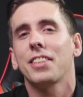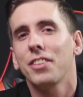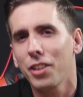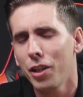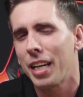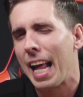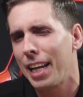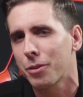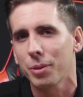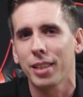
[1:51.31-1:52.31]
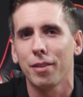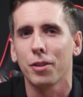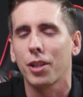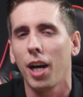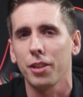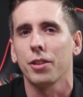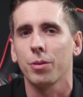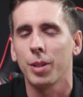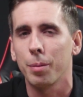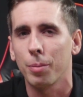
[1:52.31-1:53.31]
It's considered an entry level color
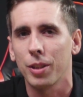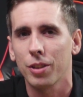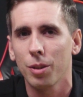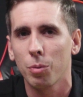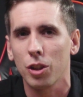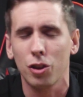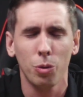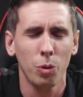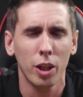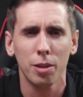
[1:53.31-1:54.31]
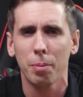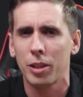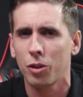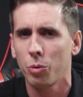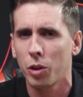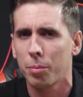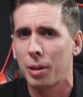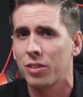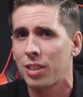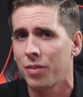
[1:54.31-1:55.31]
3D printer with a 200 by 200
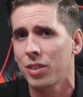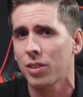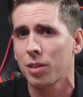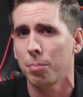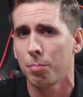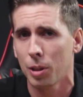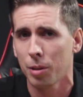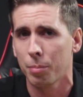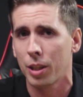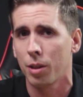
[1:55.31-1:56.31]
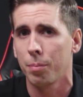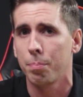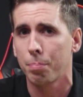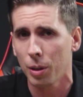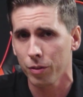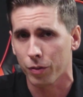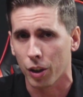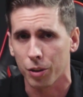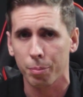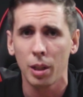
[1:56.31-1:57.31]
by 76 millimeter build
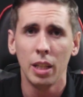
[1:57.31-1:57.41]
volume.